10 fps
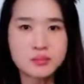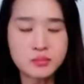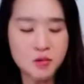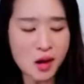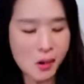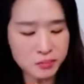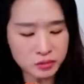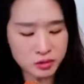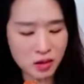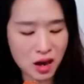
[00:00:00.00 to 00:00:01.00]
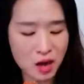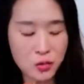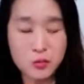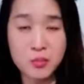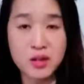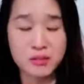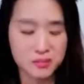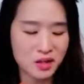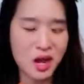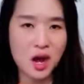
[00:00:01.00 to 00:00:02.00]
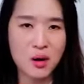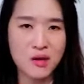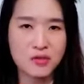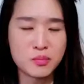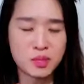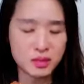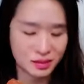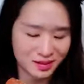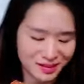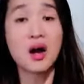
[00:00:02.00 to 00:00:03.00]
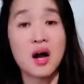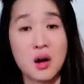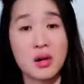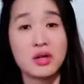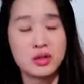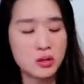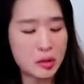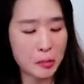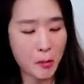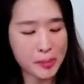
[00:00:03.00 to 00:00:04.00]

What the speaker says: Right, so how have you been? How have you been? How are you doing?